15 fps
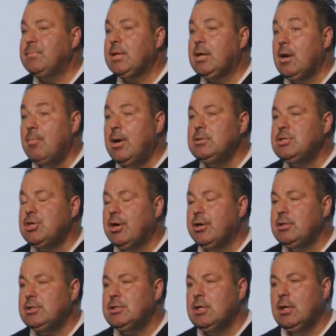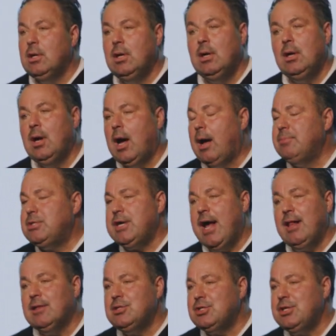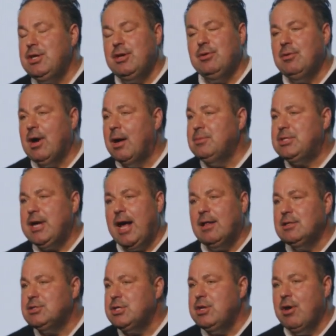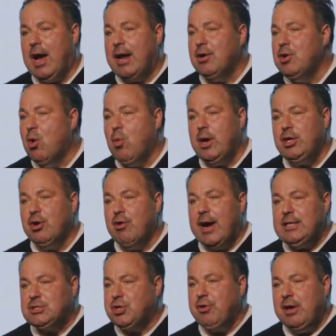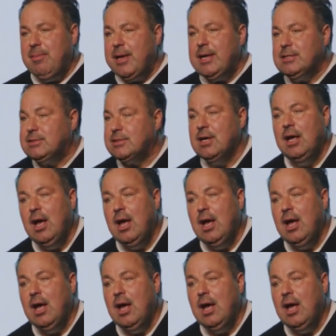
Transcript: Come on, church. I'm challenging you. I'm challenging you. I don't know what your ice cream is.